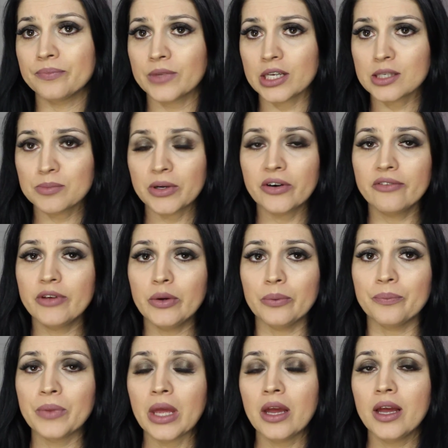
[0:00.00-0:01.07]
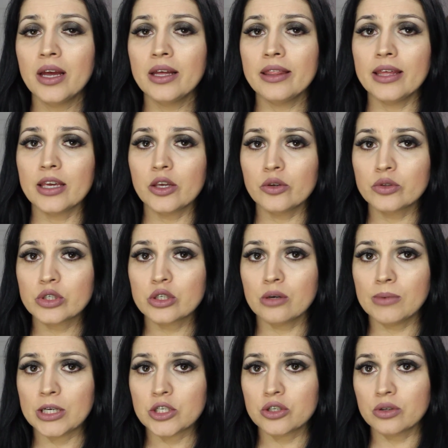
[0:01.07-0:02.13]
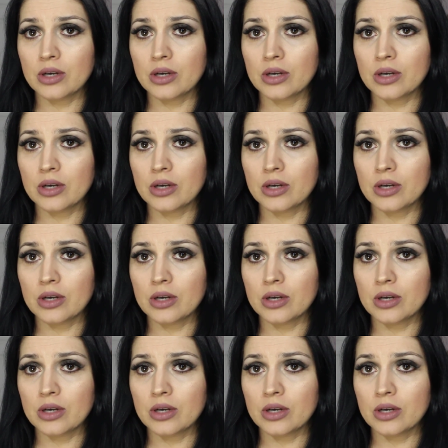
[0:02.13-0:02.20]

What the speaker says: that's my review. Thank you so much, you